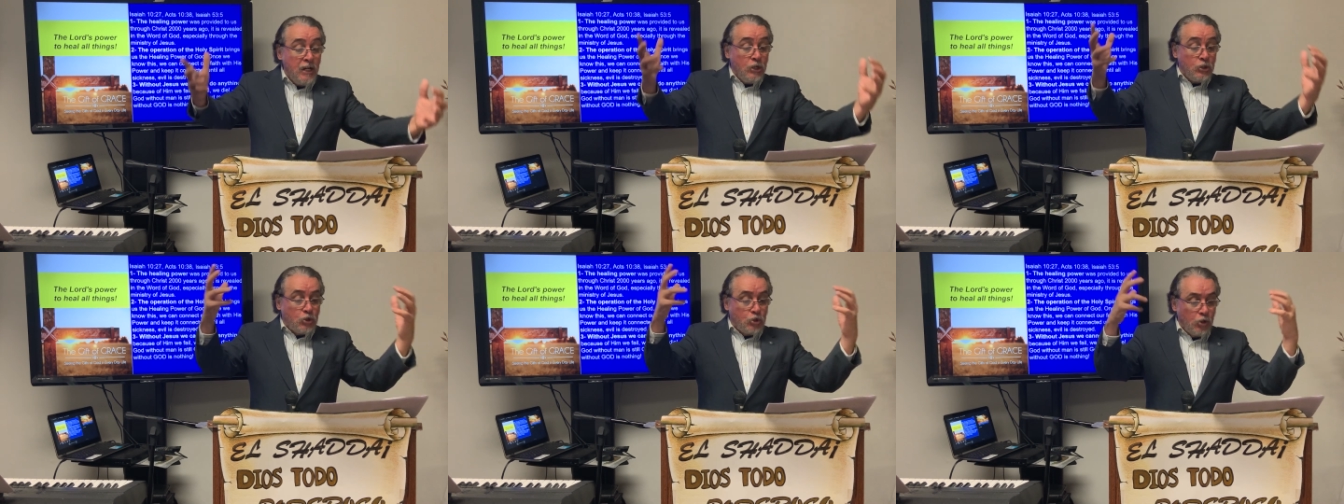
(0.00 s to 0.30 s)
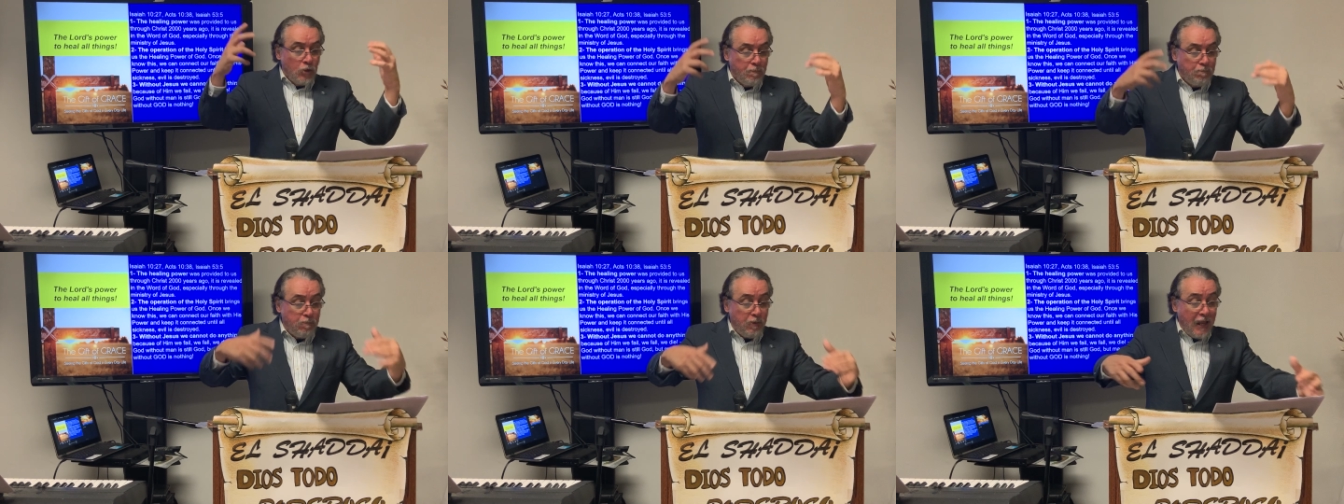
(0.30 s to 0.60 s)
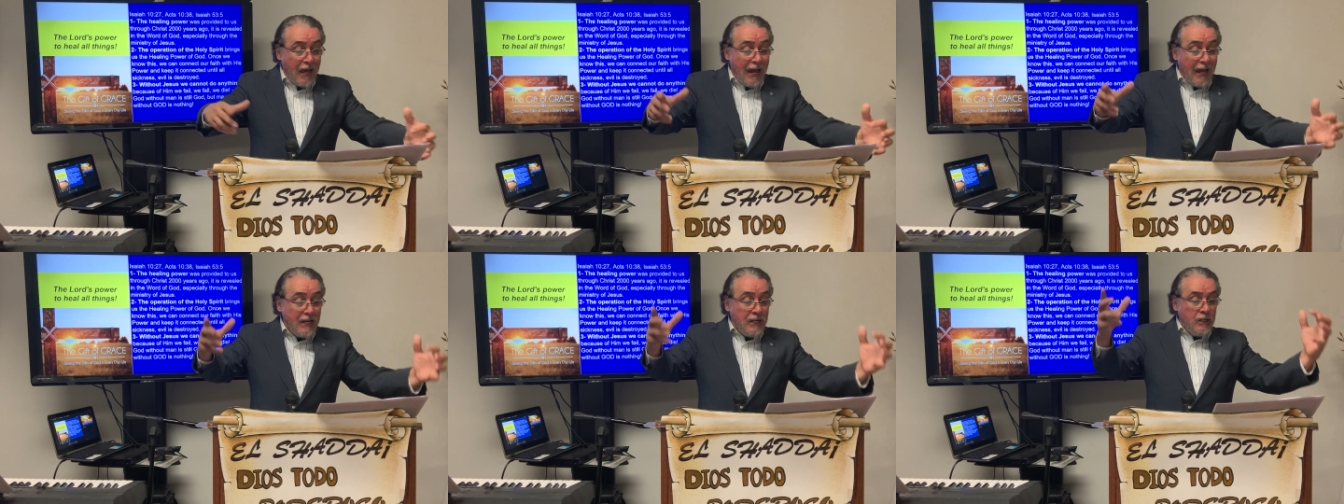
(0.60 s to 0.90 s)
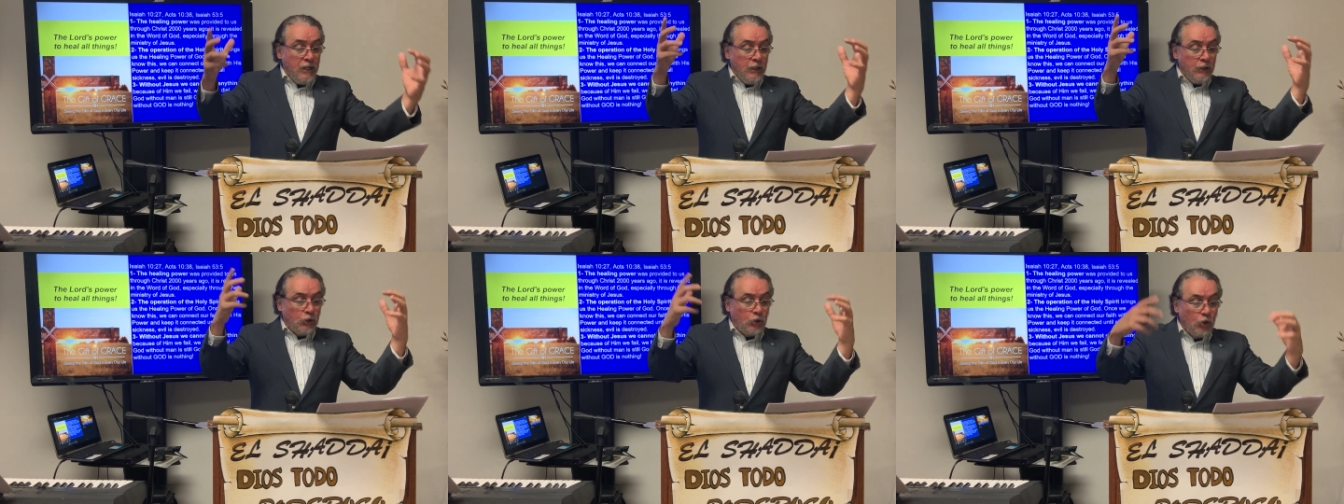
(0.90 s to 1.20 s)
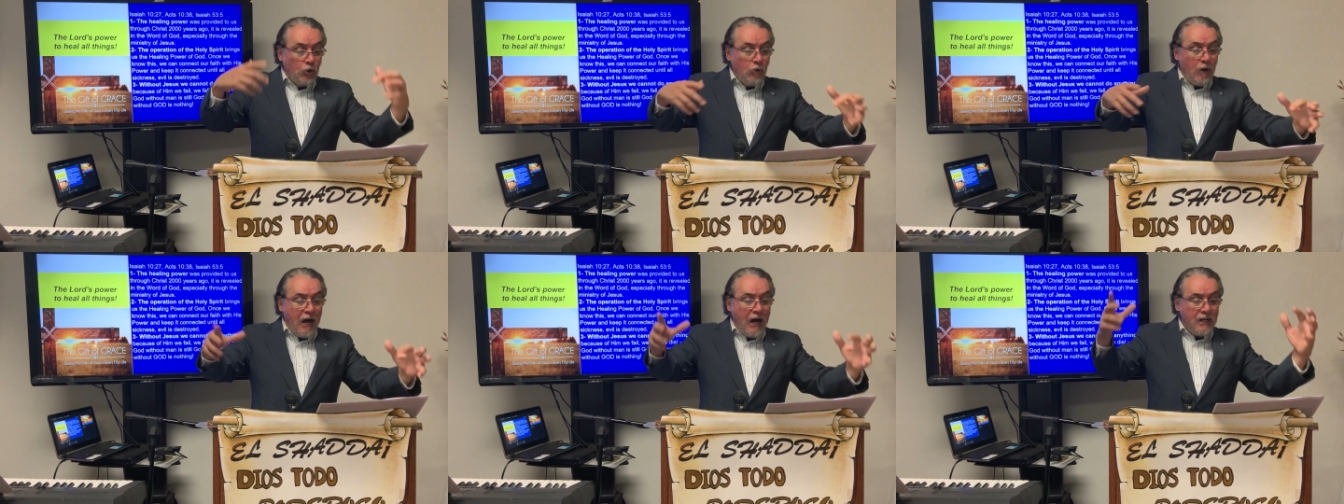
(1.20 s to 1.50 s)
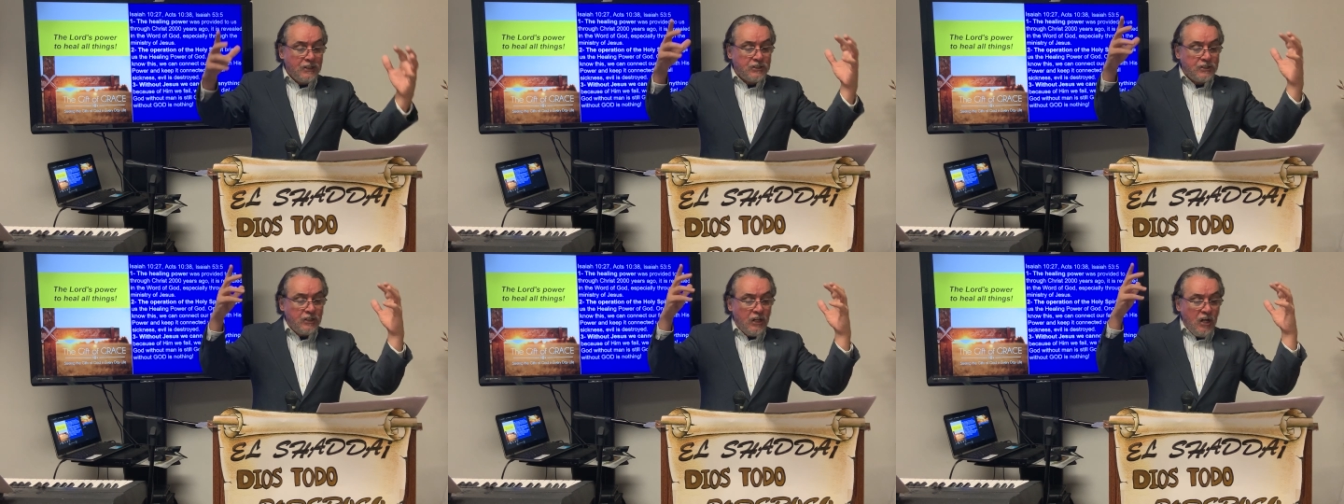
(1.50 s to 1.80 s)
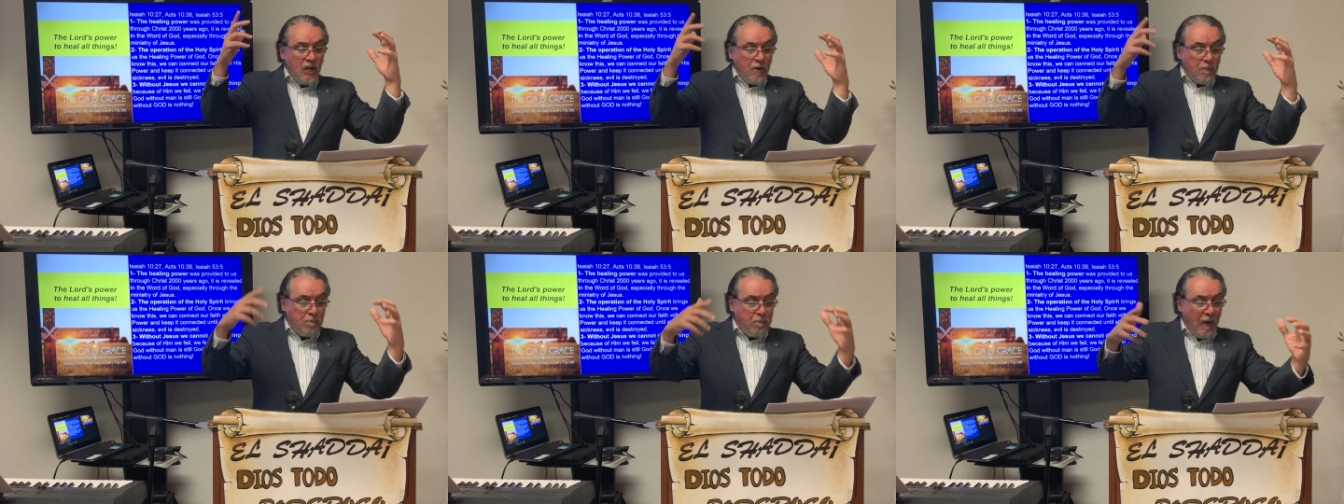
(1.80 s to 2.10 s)
supplied to us
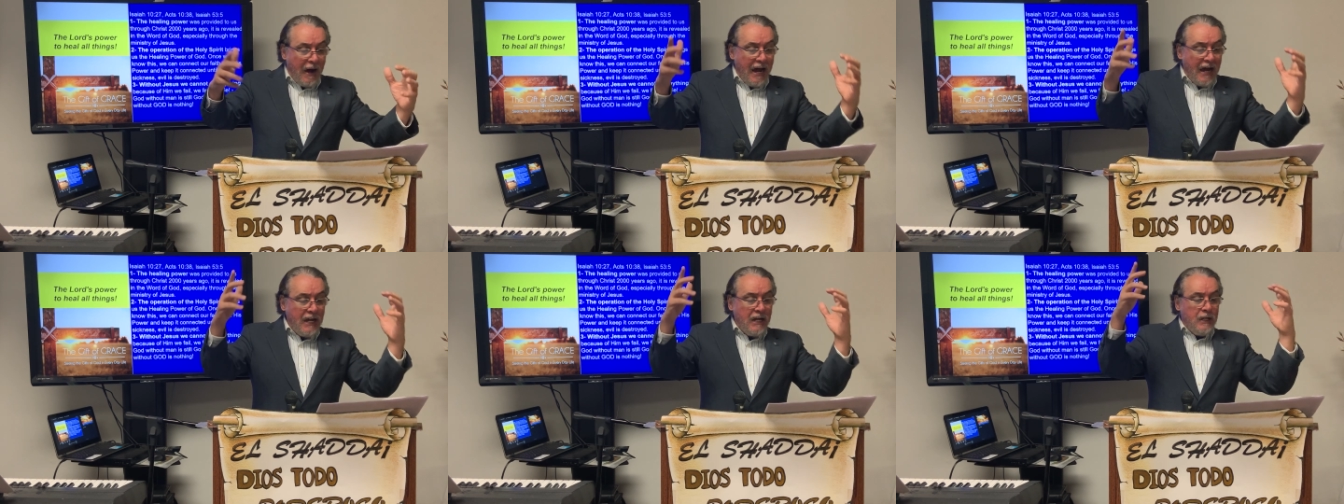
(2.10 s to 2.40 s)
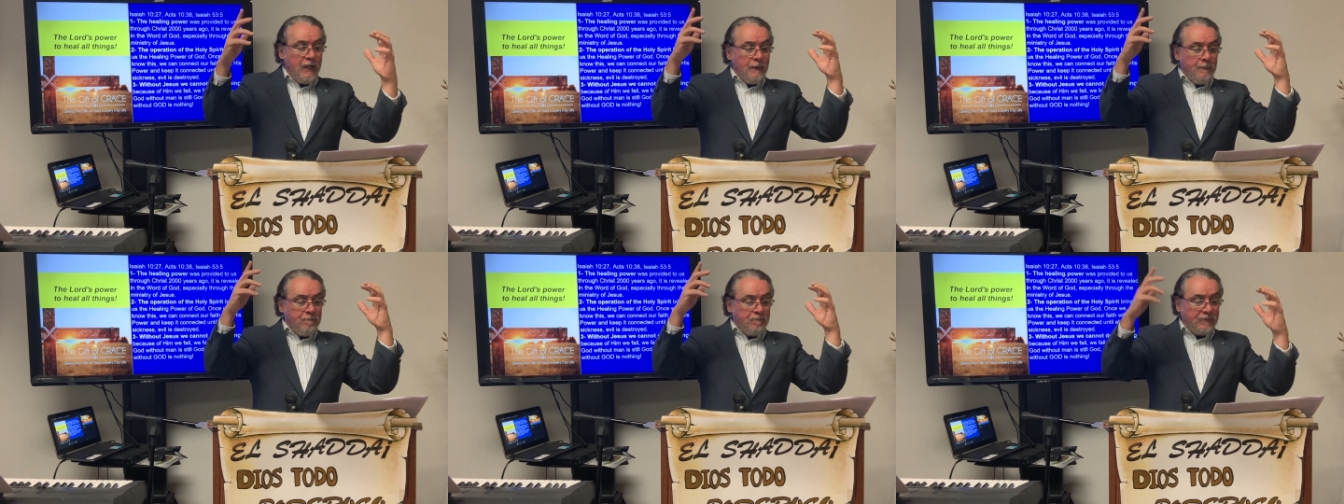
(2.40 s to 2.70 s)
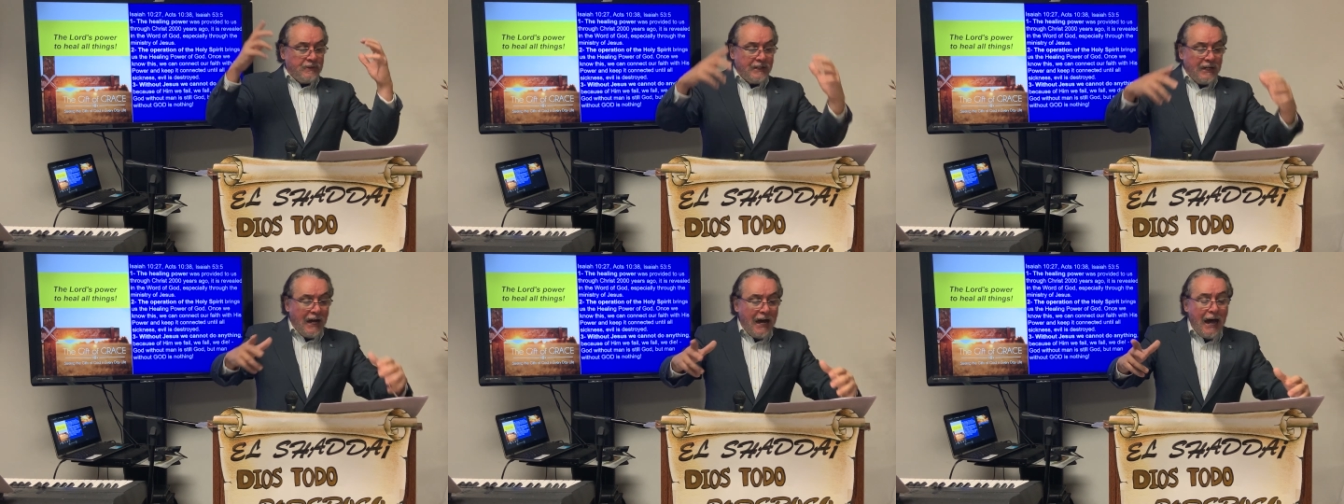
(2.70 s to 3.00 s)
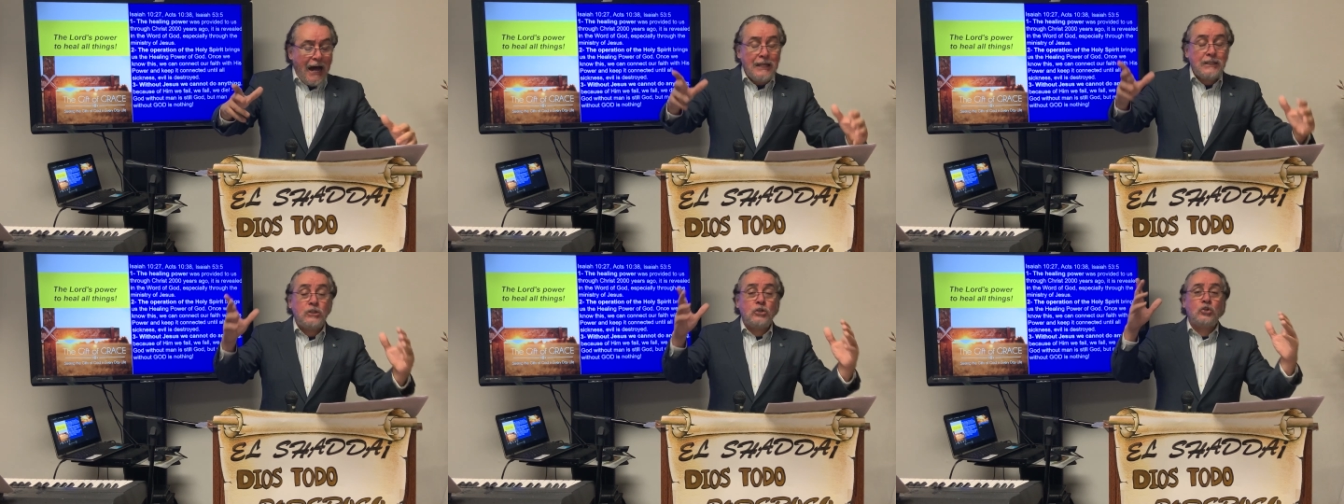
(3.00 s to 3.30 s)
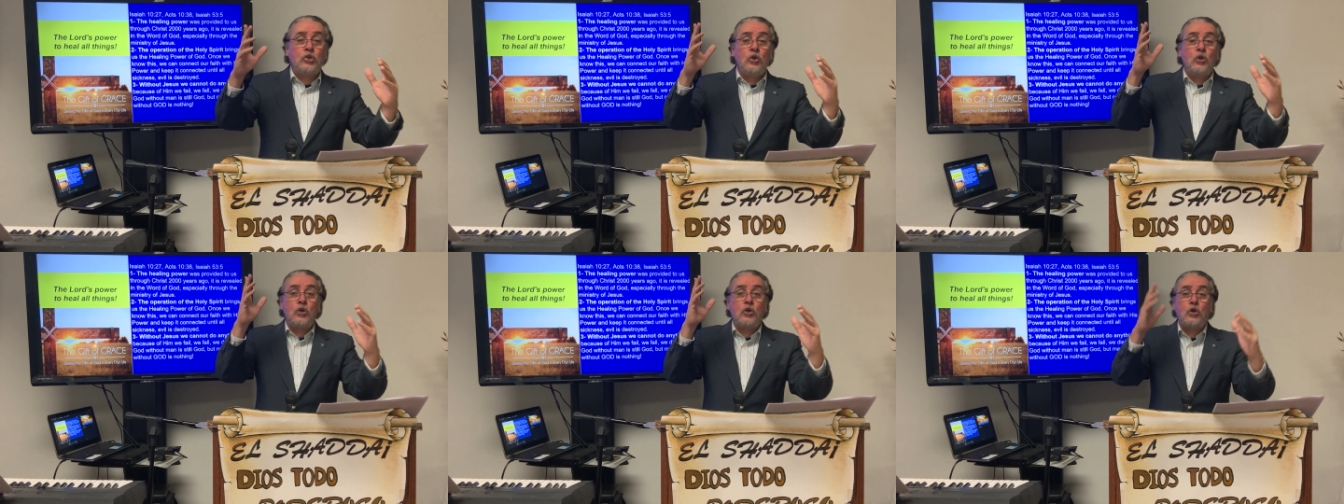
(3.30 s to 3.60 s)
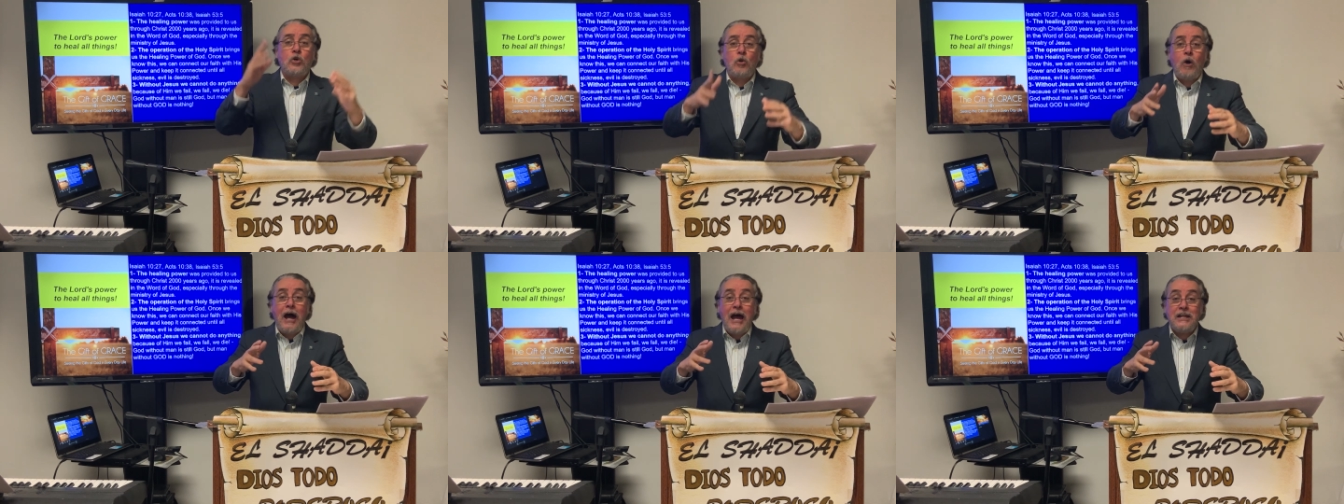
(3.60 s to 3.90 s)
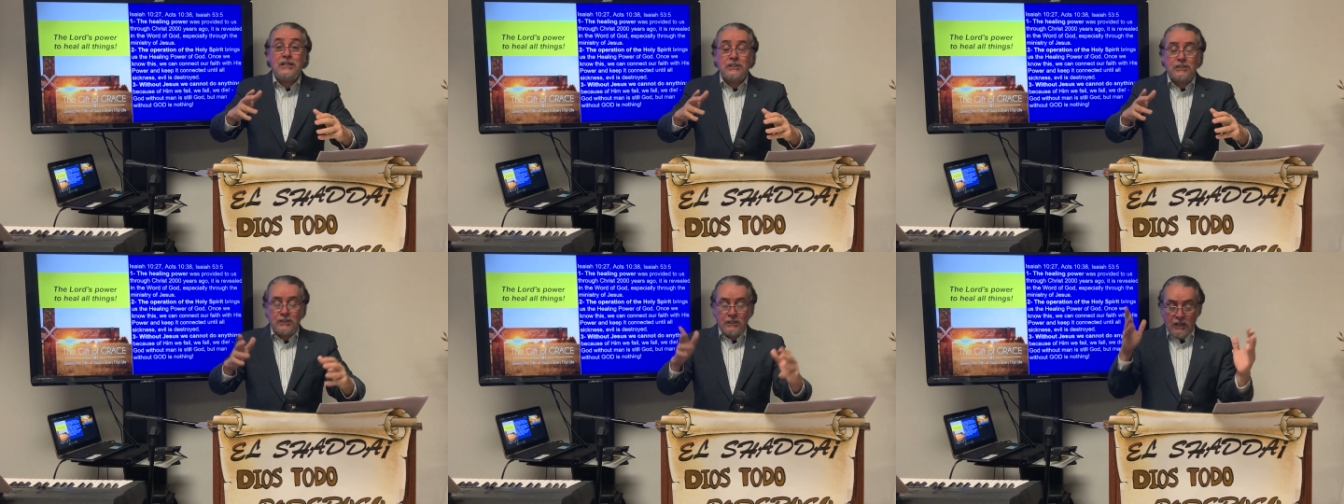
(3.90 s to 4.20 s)
by God through
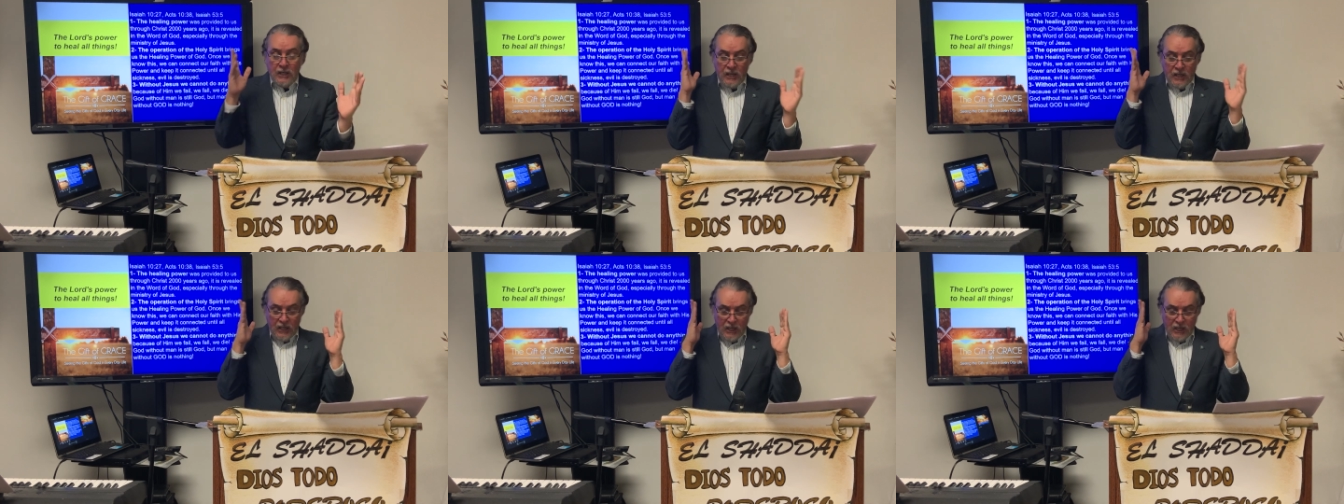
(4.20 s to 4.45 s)
Christ